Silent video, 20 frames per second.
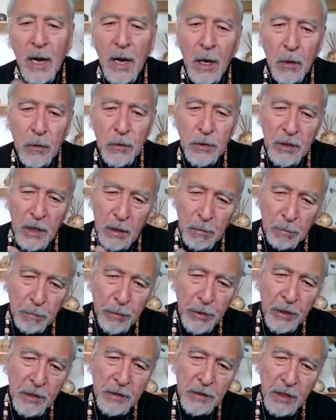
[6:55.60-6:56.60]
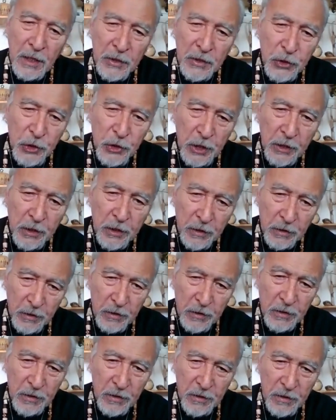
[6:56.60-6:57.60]
cows and pigs and
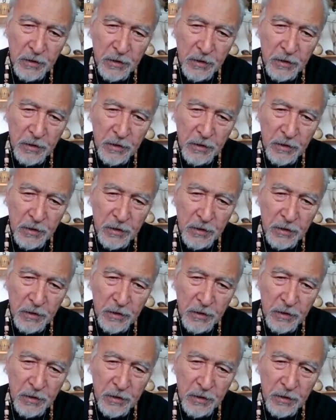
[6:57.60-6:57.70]
chicken.